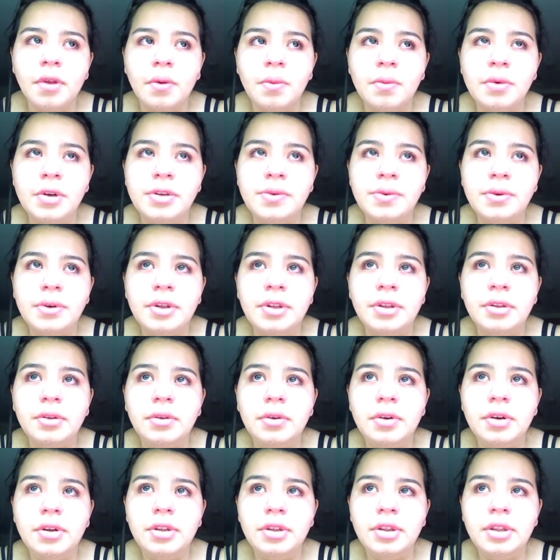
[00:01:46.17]
which was
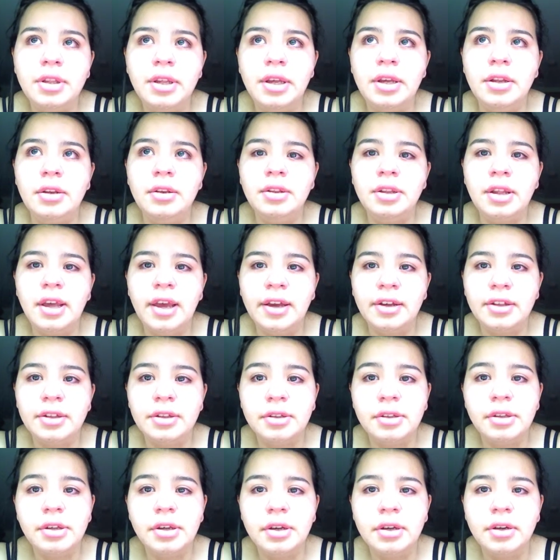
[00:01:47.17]
Christine's
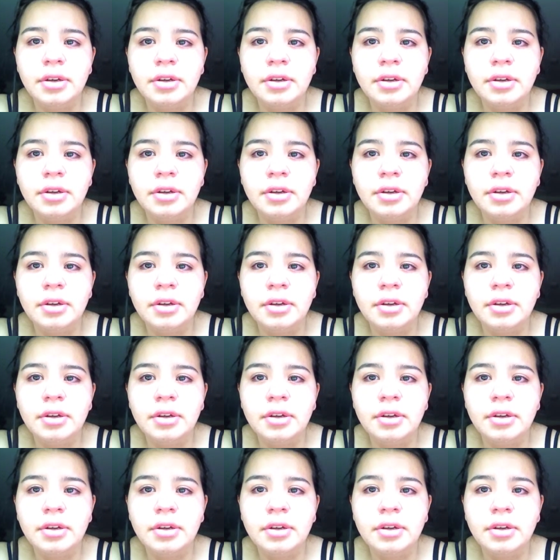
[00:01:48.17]
ex,